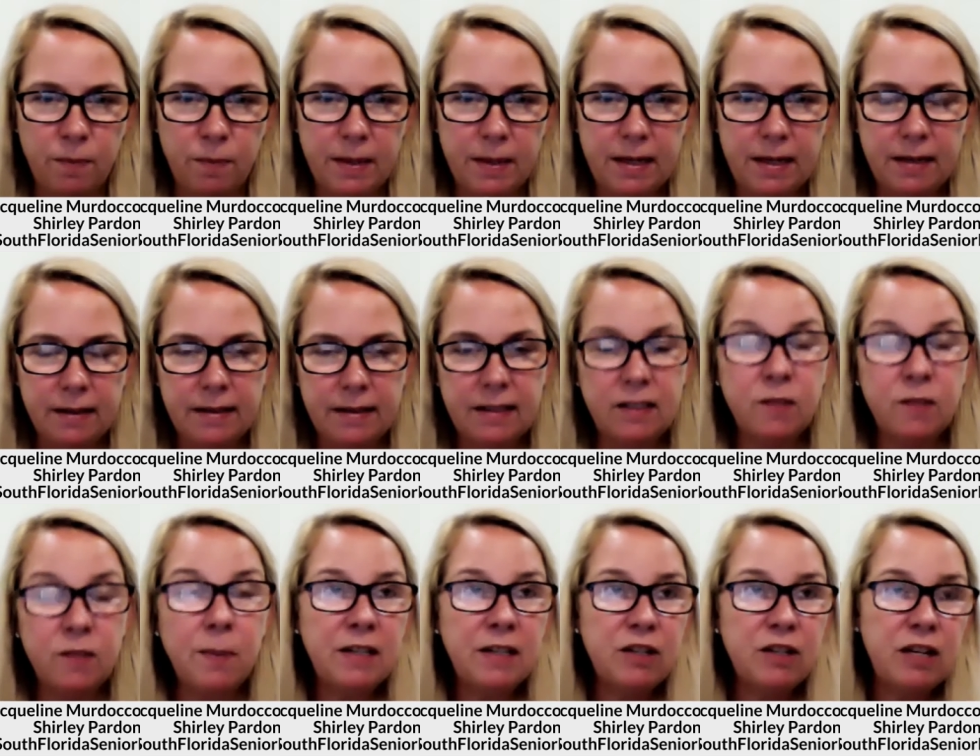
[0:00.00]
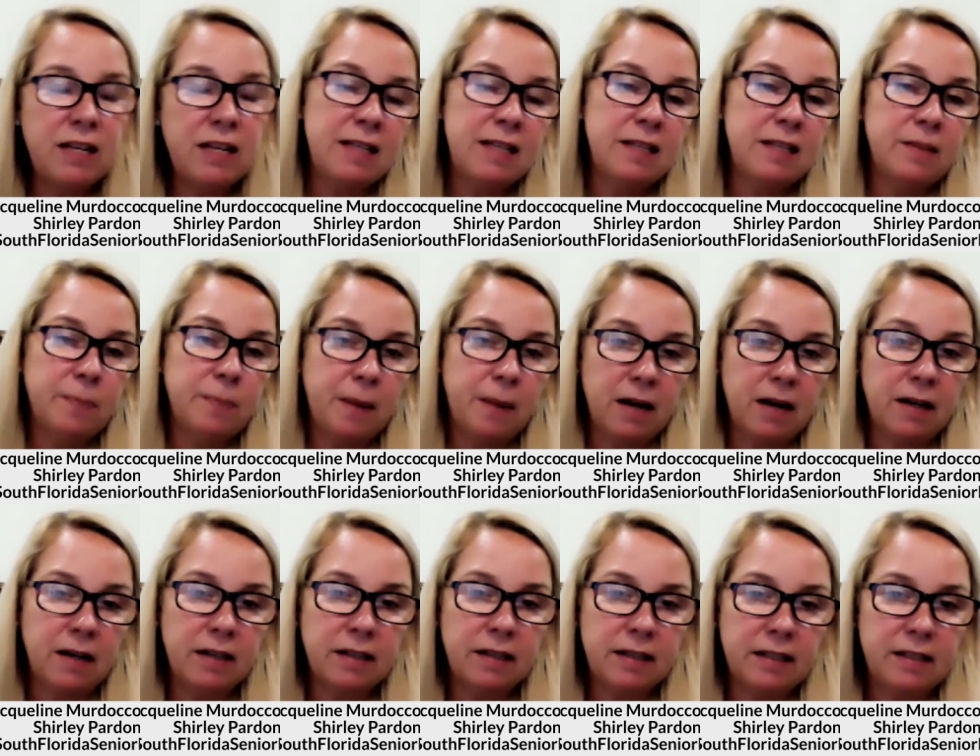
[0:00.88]
because especially in this
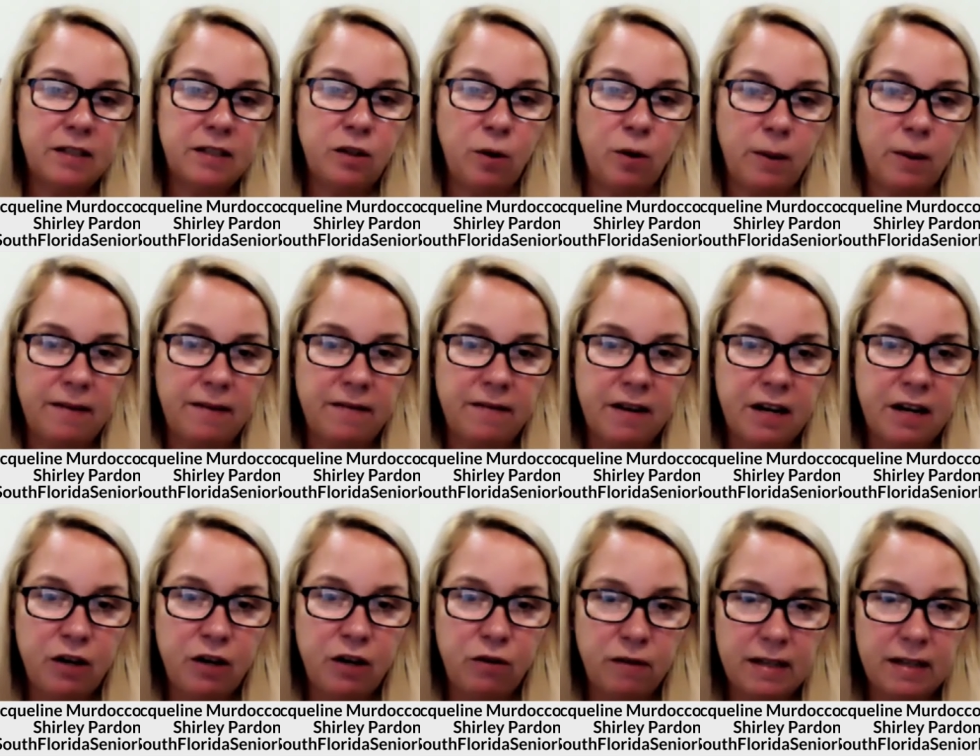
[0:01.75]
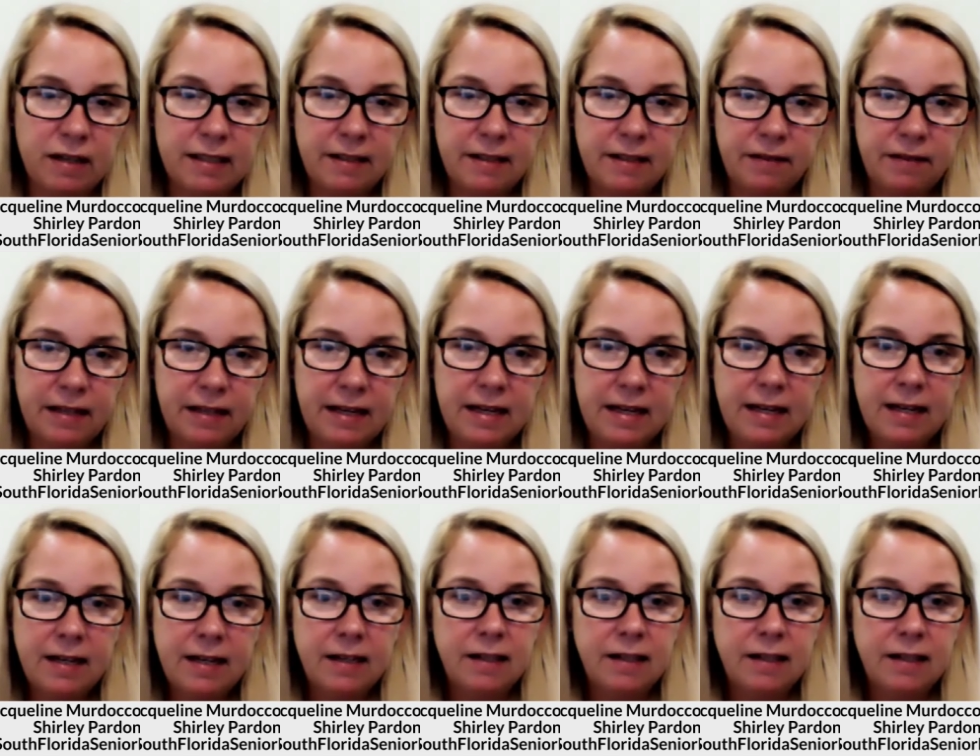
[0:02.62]
market that's going very aggressively